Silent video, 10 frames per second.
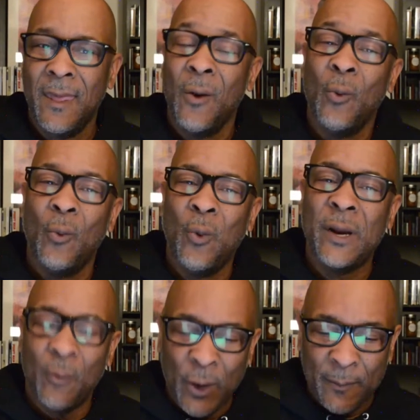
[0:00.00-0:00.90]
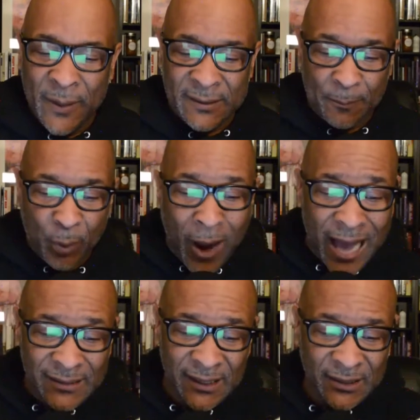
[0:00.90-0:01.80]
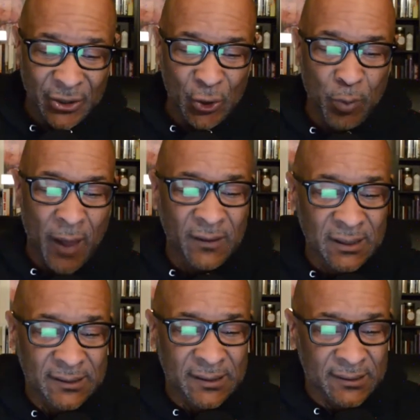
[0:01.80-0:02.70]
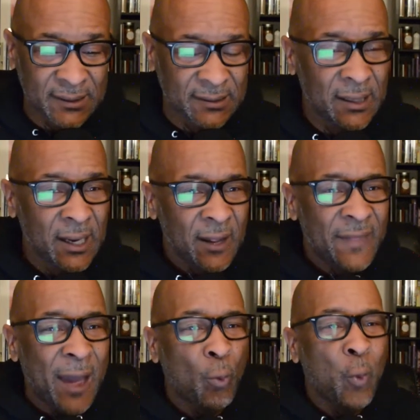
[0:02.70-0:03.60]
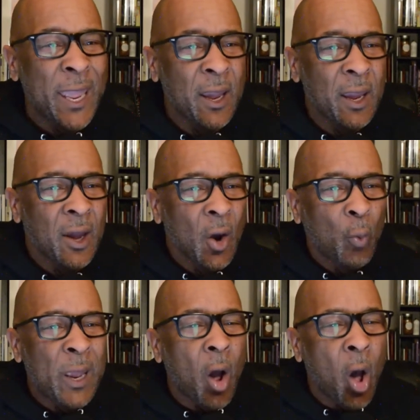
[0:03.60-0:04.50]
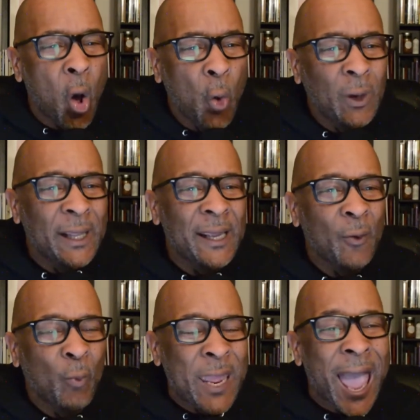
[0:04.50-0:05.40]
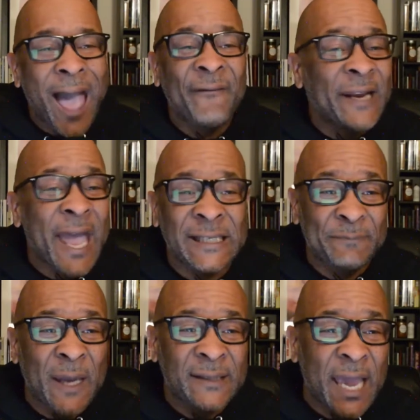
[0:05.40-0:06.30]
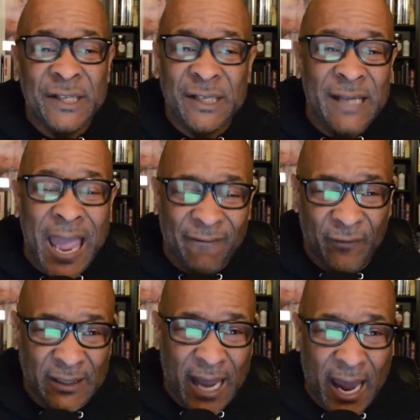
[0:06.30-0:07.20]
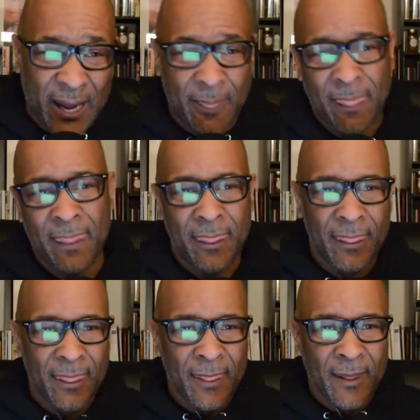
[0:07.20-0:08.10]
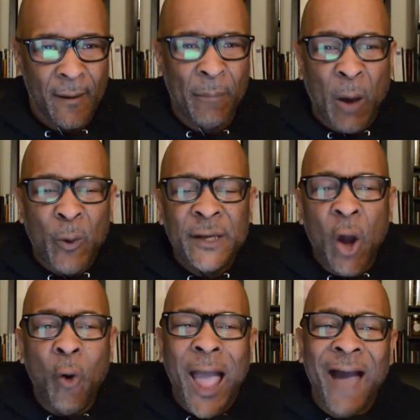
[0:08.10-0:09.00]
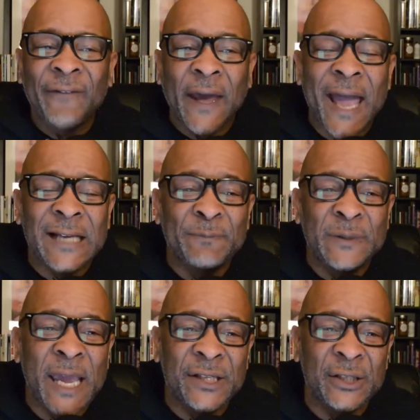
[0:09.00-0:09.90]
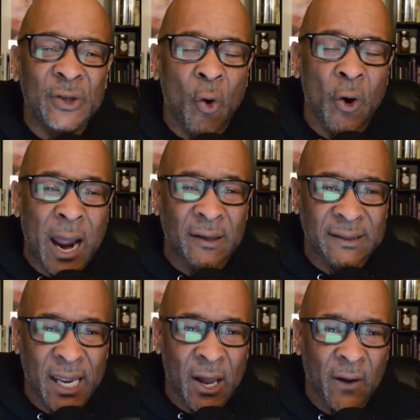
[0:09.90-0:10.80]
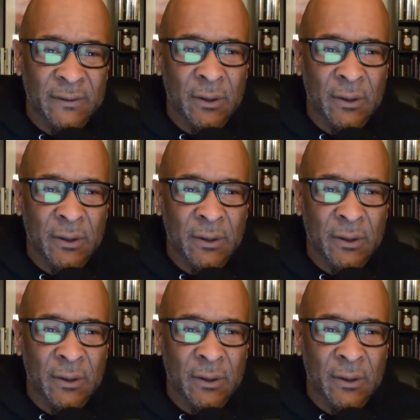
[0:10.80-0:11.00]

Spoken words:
Would it be surprising to you, brothers and sisters, that we have an expectation every day, but we don't have that expectation on ourselves?